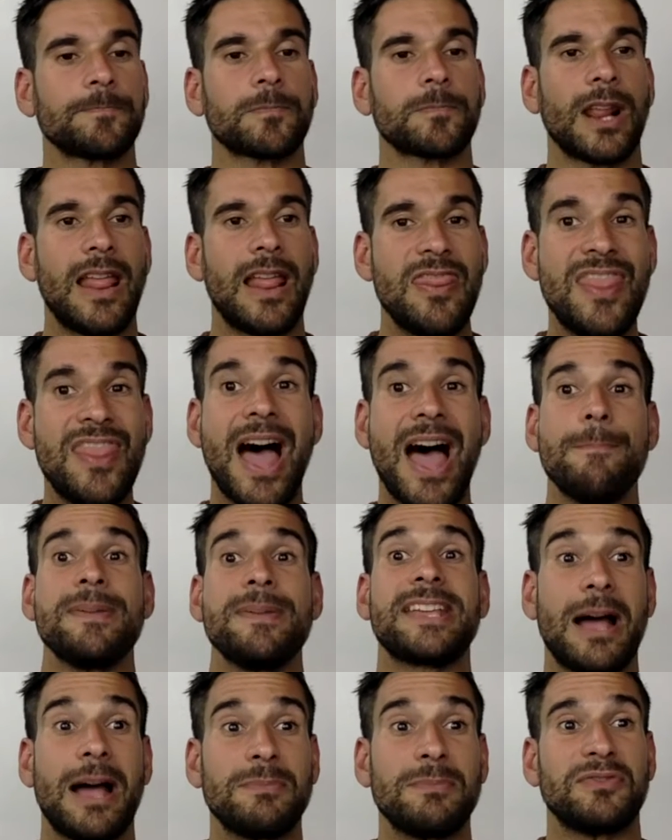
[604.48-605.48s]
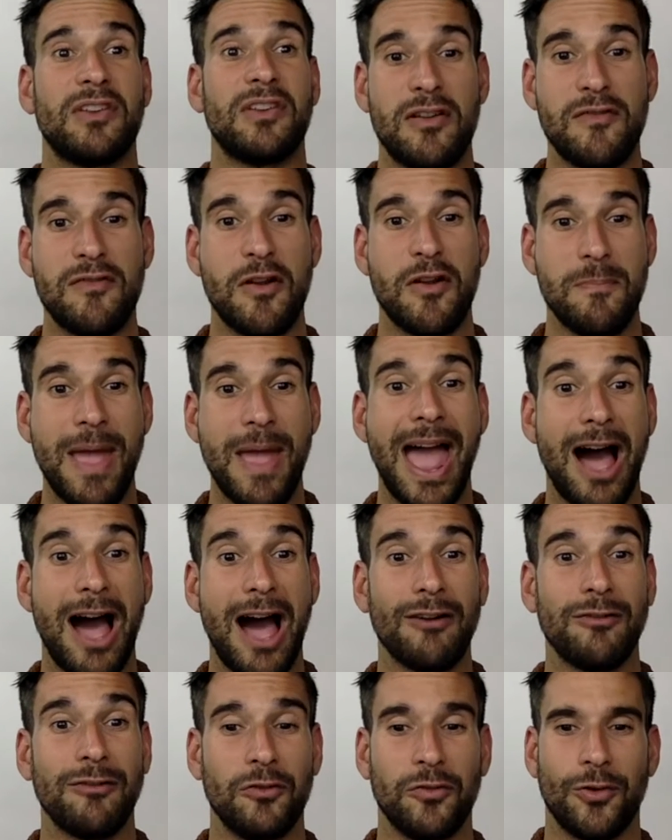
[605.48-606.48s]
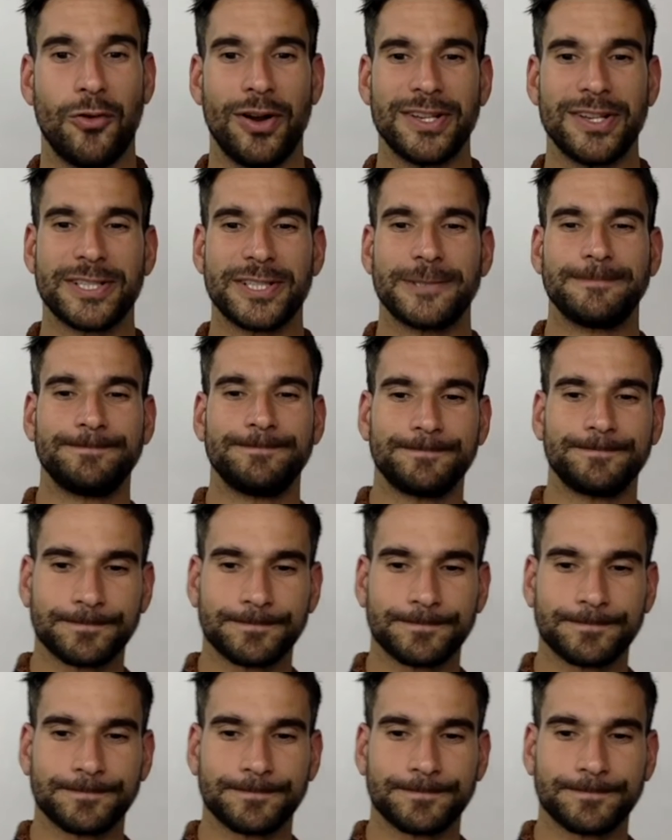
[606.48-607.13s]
that becomes very, very powerful for us.